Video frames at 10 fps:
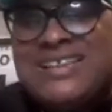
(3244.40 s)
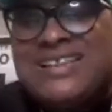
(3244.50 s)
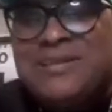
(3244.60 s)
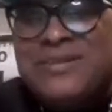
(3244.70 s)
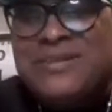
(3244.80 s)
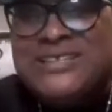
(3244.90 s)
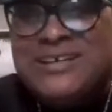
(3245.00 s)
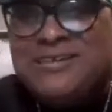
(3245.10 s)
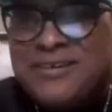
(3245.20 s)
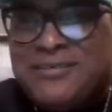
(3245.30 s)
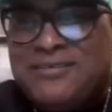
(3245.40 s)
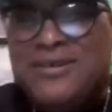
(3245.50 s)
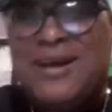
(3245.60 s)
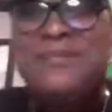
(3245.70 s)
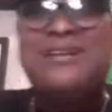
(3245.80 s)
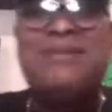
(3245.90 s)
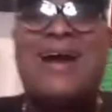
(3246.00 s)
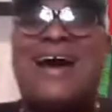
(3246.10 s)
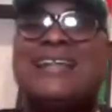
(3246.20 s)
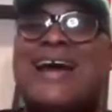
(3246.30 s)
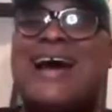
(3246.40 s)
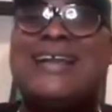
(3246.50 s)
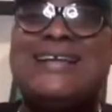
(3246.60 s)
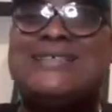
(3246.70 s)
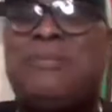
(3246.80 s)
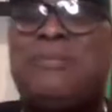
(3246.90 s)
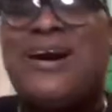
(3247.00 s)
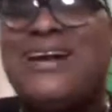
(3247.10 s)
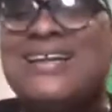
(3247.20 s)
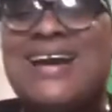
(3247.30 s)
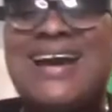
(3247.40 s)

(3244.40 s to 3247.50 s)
thing with the JFF. I mean, at this point,